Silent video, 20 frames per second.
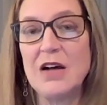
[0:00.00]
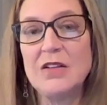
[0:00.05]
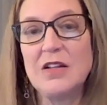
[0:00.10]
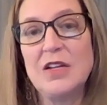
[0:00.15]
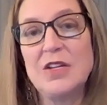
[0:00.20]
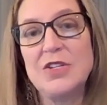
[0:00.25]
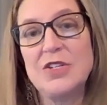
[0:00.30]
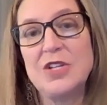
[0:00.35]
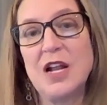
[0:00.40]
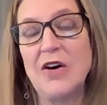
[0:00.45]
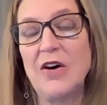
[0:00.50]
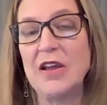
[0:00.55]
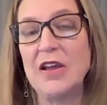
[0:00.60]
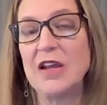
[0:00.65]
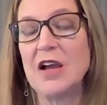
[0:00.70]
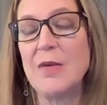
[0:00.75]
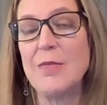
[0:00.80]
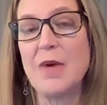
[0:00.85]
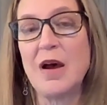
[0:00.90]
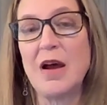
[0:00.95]
knowledge and how I
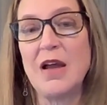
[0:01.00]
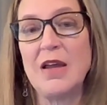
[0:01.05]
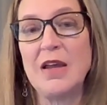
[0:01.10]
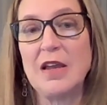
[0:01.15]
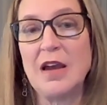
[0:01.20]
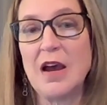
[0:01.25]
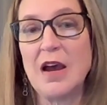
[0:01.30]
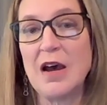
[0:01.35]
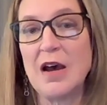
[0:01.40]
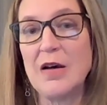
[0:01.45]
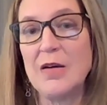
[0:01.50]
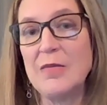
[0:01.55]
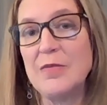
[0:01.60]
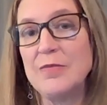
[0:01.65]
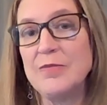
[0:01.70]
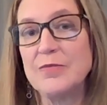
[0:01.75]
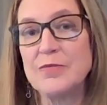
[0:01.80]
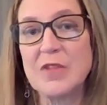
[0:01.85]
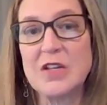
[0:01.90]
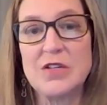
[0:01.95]
got my
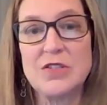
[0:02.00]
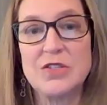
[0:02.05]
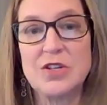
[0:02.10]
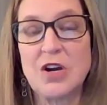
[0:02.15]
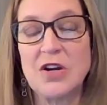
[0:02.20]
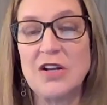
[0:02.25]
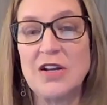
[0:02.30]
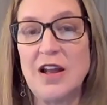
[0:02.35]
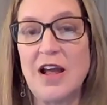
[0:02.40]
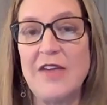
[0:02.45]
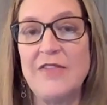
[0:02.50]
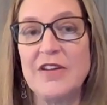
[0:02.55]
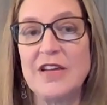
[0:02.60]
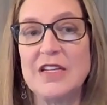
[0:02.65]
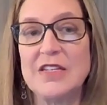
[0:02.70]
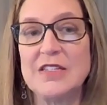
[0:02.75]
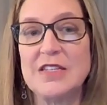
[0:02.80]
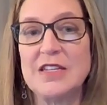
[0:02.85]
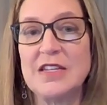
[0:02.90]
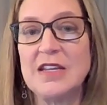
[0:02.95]
start in
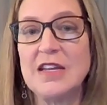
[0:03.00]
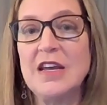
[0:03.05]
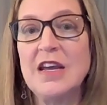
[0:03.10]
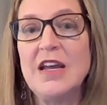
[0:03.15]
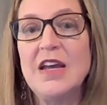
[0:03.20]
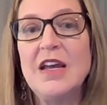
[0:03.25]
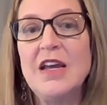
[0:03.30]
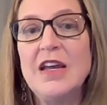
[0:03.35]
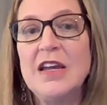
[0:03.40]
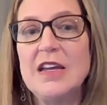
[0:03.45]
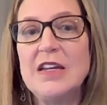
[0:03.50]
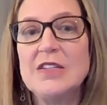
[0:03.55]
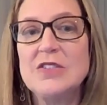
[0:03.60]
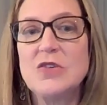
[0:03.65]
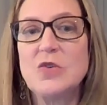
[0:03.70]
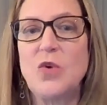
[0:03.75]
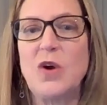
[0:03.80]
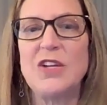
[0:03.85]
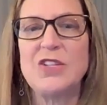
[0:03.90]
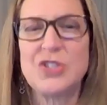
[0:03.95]
advocacy
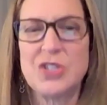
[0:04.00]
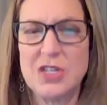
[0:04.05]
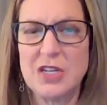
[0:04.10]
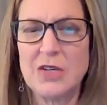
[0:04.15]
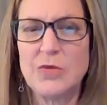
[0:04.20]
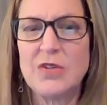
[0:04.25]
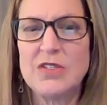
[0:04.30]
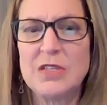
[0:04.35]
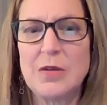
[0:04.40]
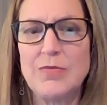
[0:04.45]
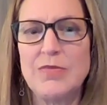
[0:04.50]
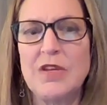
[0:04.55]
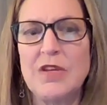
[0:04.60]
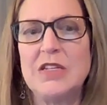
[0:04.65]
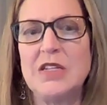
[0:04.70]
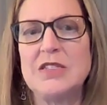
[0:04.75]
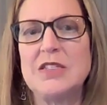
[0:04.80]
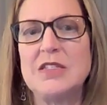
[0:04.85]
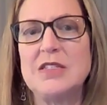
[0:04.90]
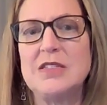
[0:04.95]
is questioning when something
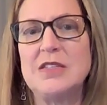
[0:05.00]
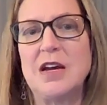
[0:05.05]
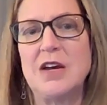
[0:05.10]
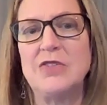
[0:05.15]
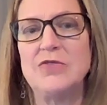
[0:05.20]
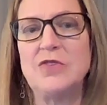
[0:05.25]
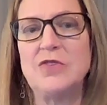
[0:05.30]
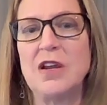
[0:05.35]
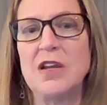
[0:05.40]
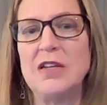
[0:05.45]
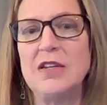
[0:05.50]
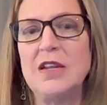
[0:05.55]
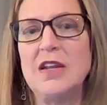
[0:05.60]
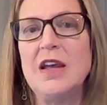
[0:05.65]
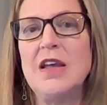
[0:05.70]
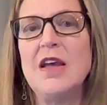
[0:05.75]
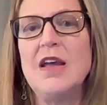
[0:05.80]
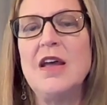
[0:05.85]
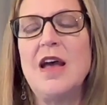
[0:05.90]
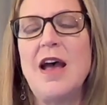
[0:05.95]
doesn't sound right.
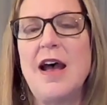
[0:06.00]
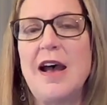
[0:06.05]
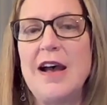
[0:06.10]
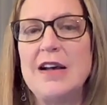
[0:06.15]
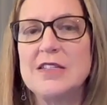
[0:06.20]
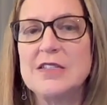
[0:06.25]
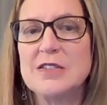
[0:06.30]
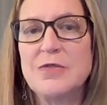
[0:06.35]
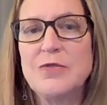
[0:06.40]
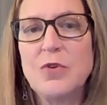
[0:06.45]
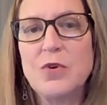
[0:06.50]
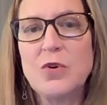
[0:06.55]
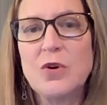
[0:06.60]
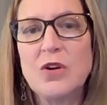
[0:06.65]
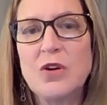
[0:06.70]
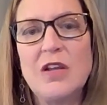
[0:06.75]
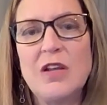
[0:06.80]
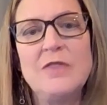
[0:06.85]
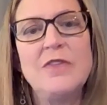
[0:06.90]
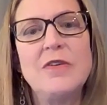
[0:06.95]
Ask
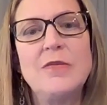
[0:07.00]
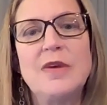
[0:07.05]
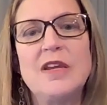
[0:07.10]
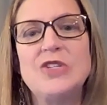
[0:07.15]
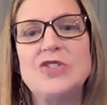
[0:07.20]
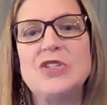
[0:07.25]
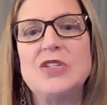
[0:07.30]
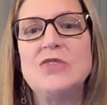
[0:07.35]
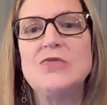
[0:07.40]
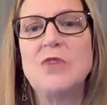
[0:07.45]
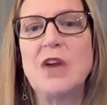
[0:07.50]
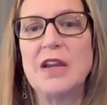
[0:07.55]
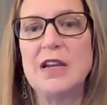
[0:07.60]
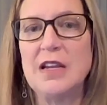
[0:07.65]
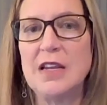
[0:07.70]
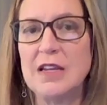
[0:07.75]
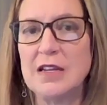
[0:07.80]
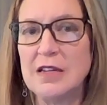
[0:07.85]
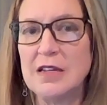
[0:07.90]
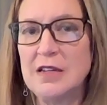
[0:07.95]
for information in
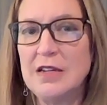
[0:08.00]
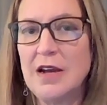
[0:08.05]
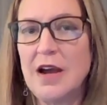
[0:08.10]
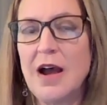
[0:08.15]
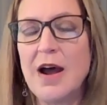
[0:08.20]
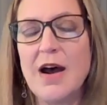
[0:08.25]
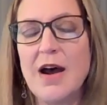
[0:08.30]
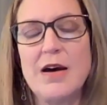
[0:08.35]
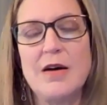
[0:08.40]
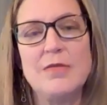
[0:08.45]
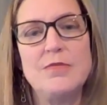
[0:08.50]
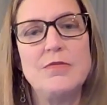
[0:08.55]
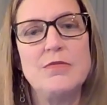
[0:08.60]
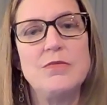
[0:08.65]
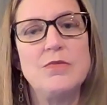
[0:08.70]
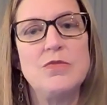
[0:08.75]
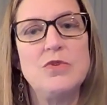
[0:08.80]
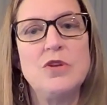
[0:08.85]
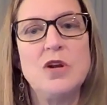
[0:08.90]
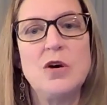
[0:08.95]
writing,
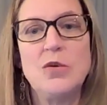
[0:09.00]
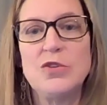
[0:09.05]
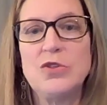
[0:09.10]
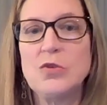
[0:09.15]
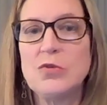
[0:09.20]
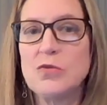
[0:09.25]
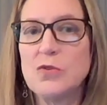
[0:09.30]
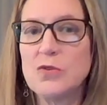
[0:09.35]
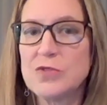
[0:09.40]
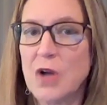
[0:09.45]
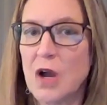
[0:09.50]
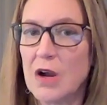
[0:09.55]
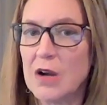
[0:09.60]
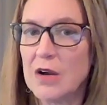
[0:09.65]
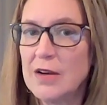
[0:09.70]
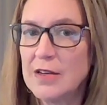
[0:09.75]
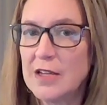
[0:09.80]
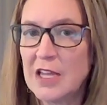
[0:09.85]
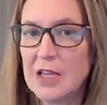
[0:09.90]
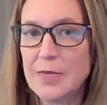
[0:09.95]
know what the rules are
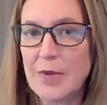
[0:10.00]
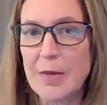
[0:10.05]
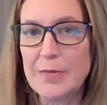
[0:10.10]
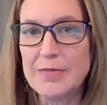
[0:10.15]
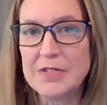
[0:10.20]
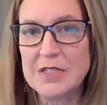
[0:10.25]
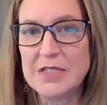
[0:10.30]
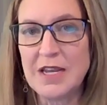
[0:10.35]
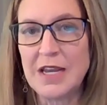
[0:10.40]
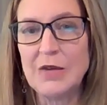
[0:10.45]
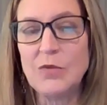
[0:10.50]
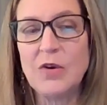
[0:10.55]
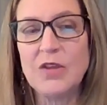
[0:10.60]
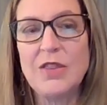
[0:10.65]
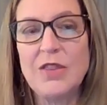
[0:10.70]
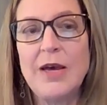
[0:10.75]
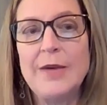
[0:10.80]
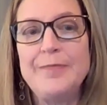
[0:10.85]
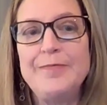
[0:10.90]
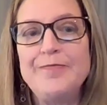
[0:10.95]
and keep up to date with
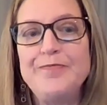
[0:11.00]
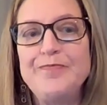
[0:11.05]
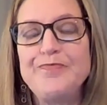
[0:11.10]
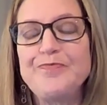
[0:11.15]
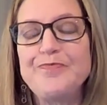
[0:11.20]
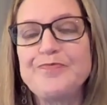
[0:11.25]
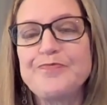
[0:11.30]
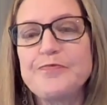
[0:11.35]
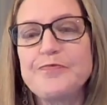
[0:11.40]
them.